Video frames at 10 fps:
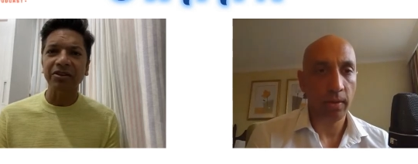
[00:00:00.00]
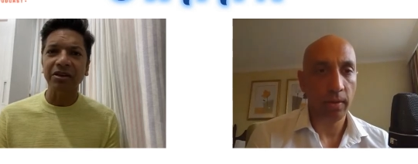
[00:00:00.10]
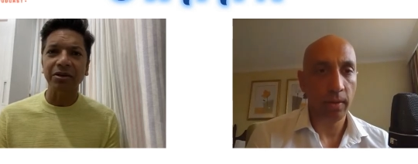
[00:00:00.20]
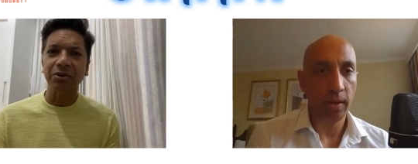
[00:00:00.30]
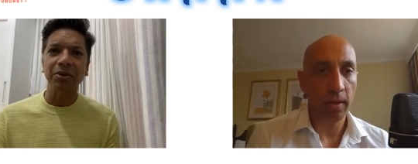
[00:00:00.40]
Speaker 1: in
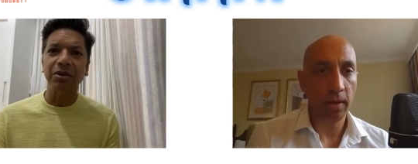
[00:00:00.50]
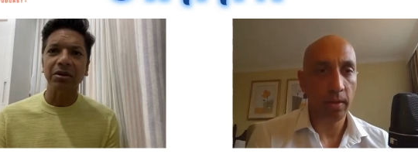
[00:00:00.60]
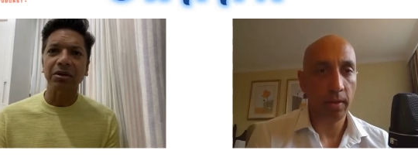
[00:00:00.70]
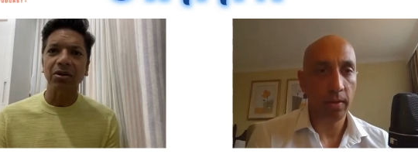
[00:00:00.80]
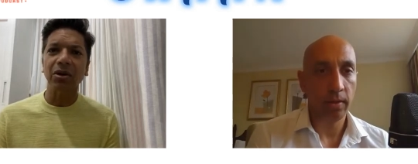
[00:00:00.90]
control
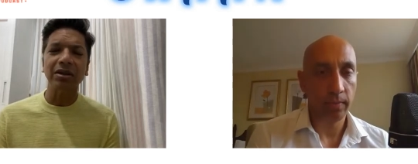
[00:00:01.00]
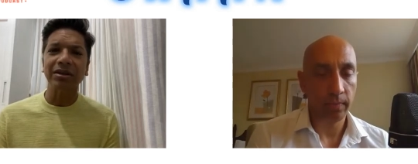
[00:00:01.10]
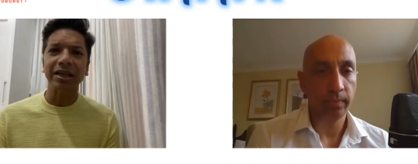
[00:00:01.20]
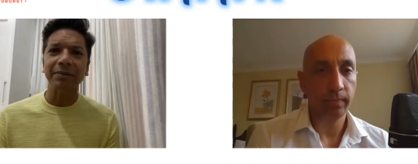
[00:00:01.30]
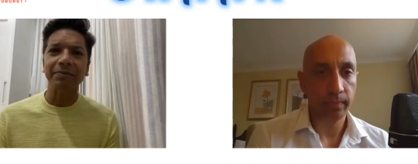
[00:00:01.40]
all the
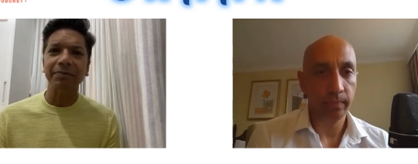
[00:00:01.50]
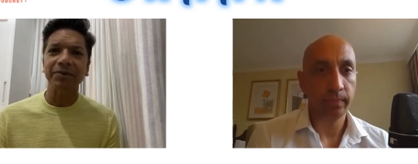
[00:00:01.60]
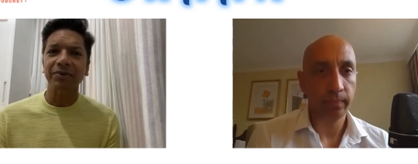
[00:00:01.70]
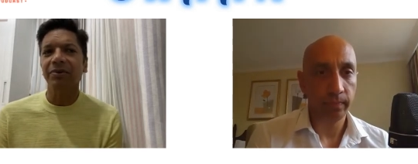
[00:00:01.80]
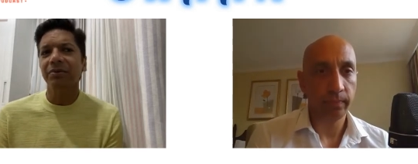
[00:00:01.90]
time
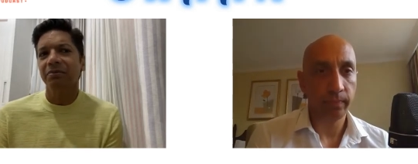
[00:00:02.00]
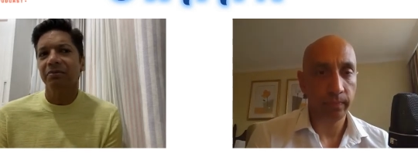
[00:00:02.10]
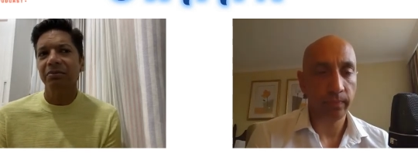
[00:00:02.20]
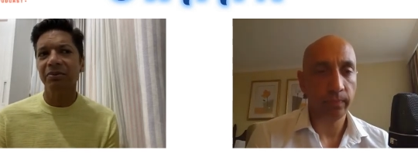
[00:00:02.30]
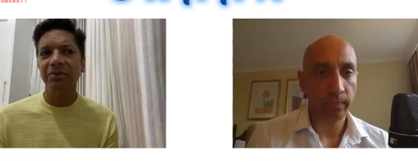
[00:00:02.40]
so
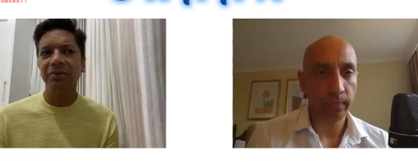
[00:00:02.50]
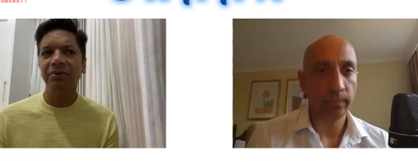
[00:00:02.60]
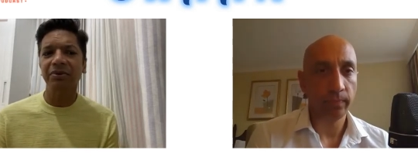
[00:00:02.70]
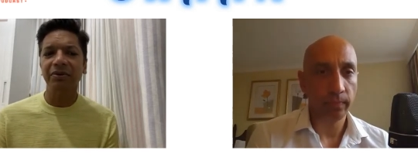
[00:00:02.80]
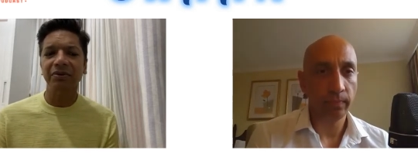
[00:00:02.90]
so,
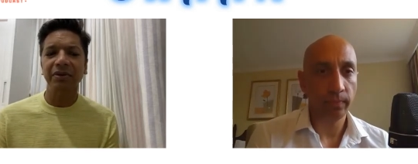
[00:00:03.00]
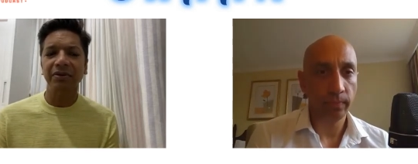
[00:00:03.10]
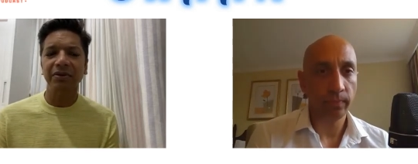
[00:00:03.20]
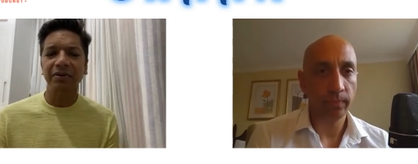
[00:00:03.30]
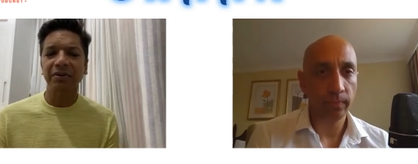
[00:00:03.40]
so,
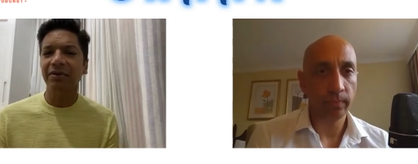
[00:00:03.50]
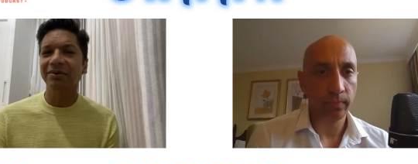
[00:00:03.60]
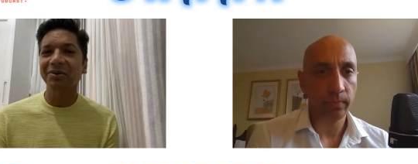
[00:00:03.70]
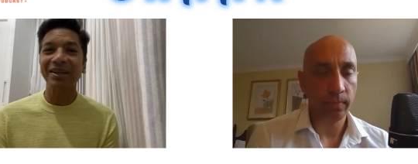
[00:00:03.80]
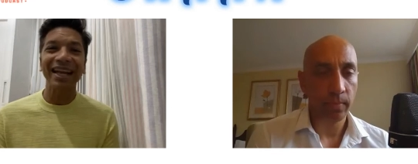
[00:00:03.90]
so,
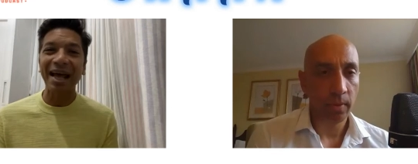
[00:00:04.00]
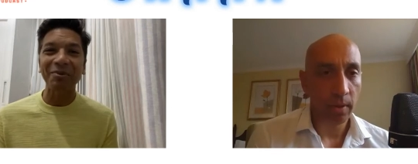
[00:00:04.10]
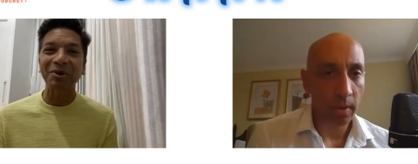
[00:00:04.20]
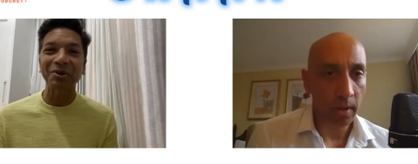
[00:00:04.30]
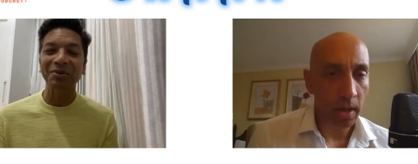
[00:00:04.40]
so it can
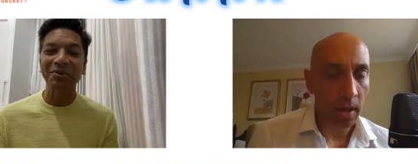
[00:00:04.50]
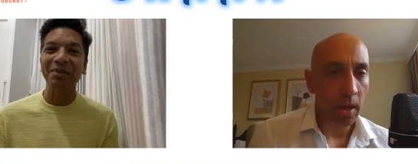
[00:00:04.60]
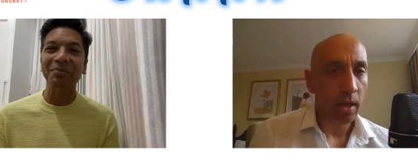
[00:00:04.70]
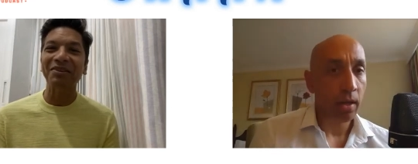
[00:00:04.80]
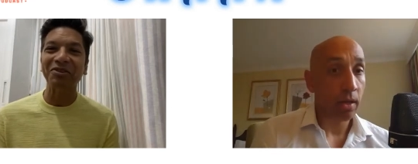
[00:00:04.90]
happen to
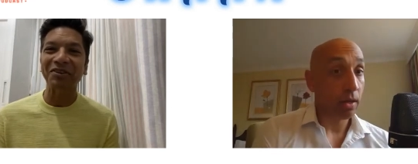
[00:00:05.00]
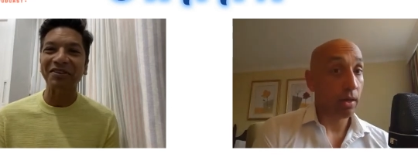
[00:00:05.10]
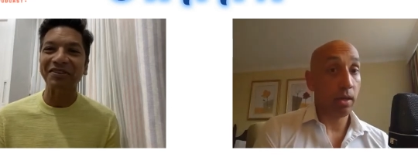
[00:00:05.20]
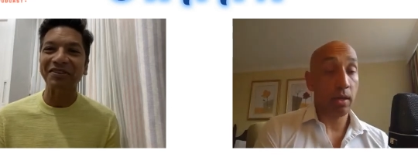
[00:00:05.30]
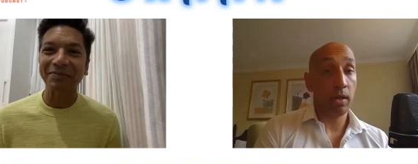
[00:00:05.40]
the best of
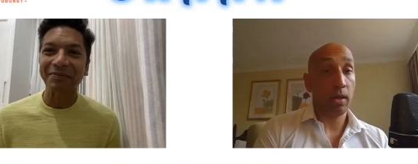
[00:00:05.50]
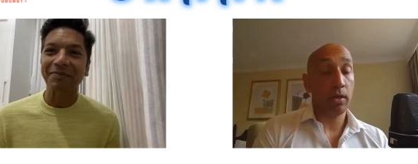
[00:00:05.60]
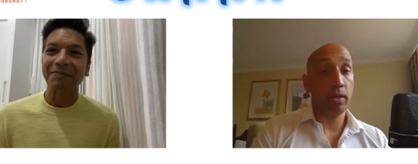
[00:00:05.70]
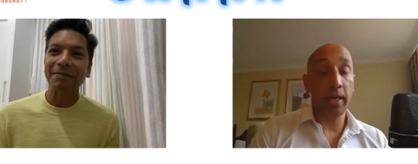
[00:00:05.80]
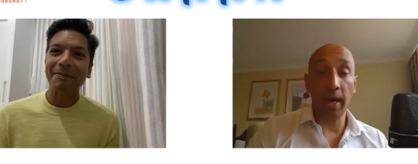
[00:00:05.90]
us
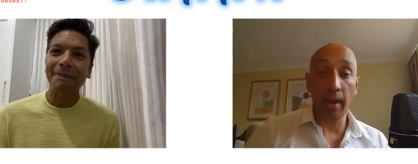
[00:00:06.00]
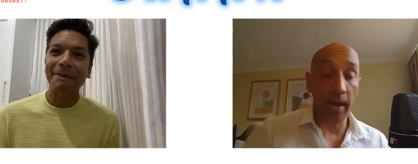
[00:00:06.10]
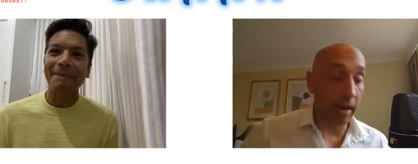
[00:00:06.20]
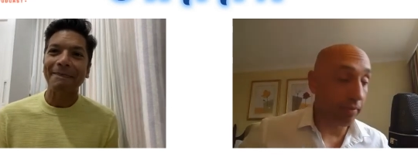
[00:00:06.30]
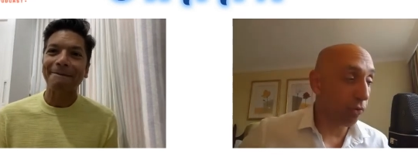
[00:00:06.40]
Speaker 2: yeah, and
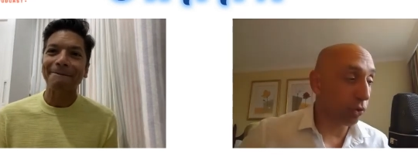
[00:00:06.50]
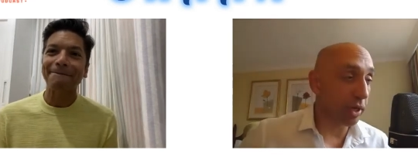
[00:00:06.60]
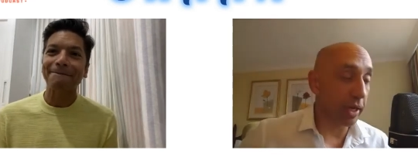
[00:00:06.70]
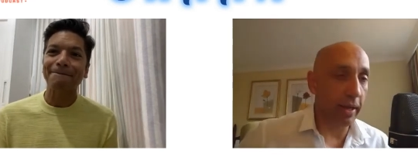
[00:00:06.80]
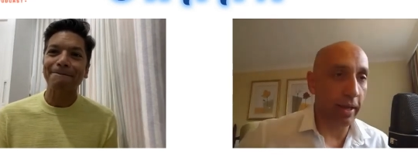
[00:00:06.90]

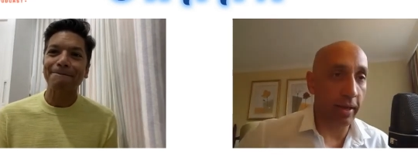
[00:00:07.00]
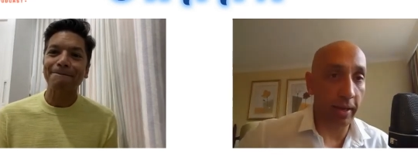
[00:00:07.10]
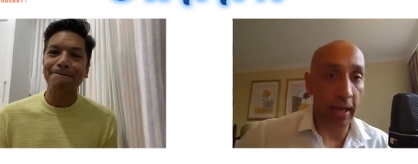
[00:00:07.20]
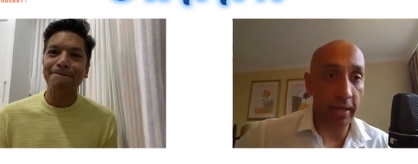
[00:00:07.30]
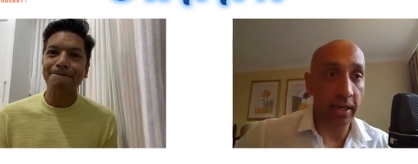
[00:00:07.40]
unfortunately, it,
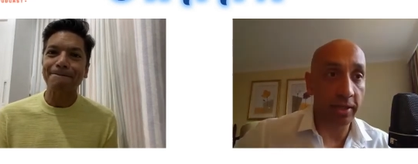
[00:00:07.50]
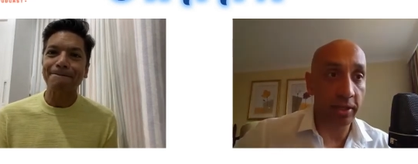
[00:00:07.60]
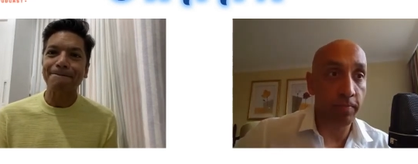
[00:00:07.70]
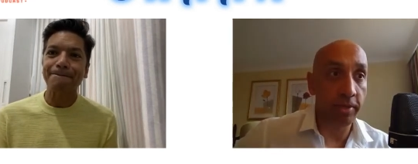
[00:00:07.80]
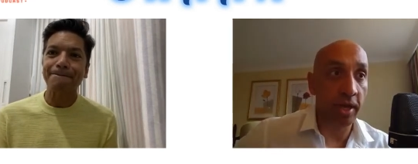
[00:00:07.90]
mm-hmm. it does
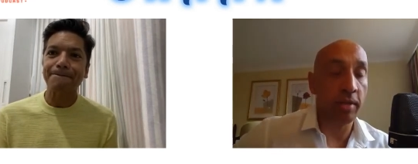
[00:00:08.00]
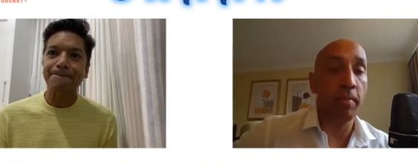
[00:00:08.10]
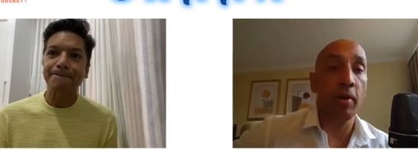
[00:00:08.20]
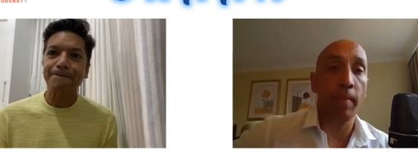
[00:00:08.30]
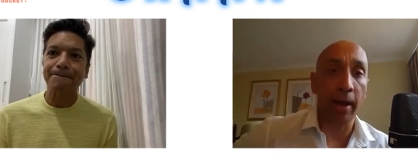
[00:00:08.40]
just turn the
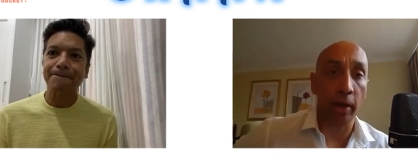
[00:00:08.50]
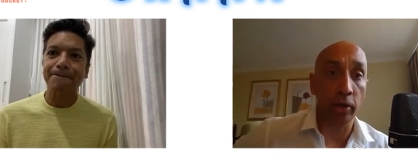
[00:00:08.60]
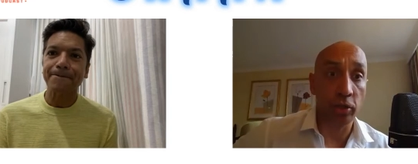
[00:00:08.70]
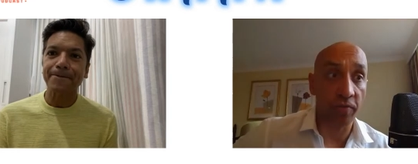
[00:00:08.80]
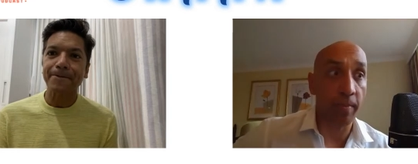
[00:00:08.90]
mirror back on
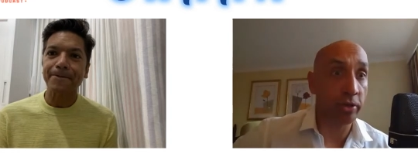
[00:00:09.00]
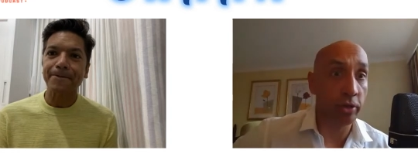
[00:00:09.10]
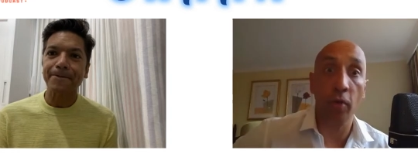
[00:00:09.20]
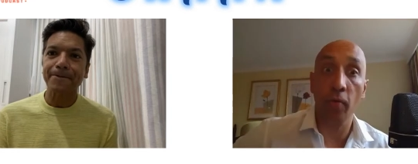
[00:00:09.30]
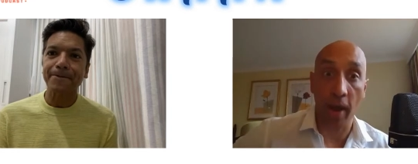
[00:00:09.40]
yourself, makes you
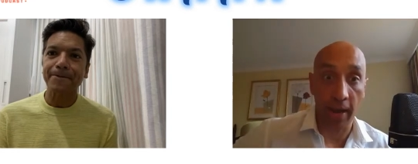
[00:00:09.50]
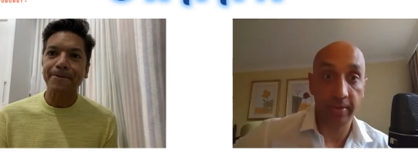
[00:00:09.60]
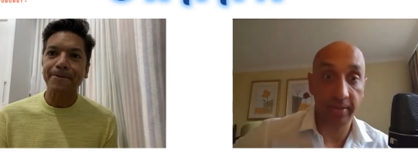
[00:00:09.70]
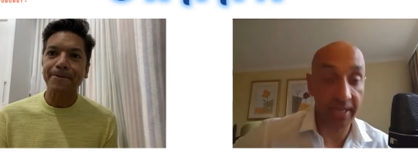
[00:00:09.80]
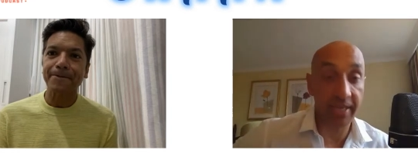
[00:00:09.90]
go right.
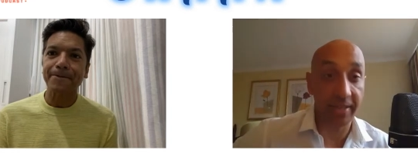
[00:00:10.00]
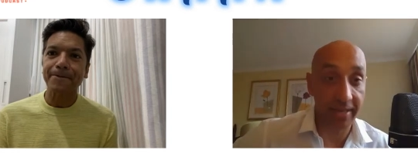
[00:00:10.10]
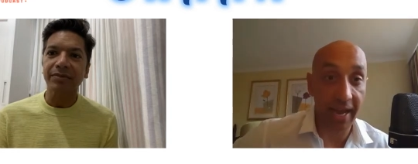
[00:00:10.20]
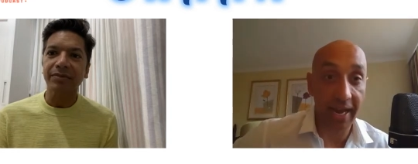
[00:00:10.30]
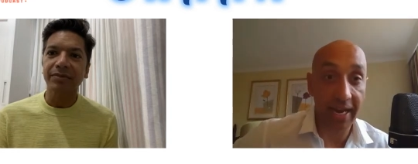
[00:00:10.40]
Seize the
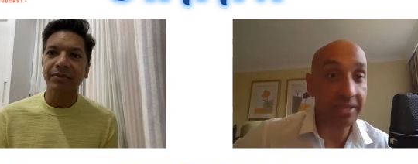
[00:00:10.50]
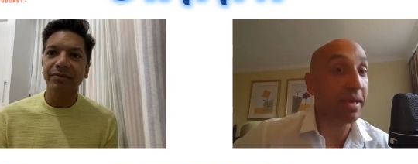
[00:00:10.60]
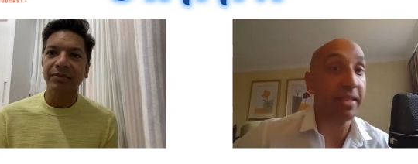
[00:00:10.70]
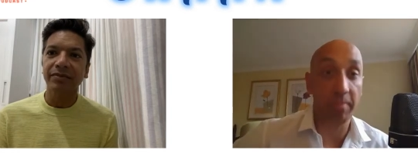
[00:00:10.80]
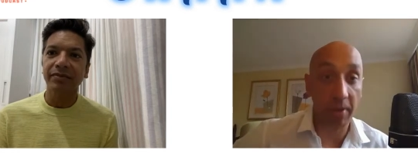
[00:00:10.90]
day. Let's
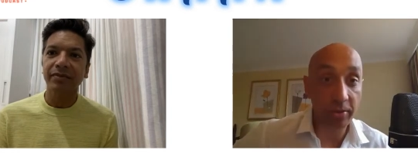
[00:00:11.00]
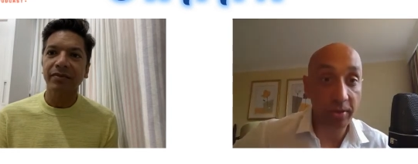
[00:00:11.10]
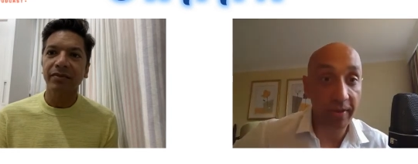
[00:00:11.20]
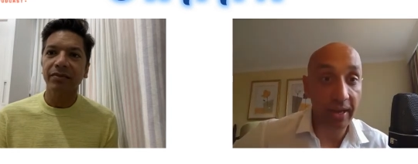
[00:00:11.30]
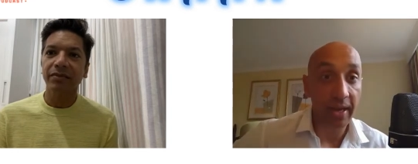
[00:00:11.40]
make the most
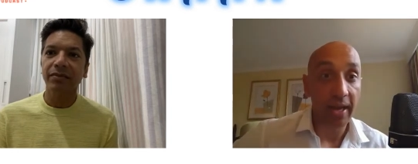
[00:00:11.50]
of it,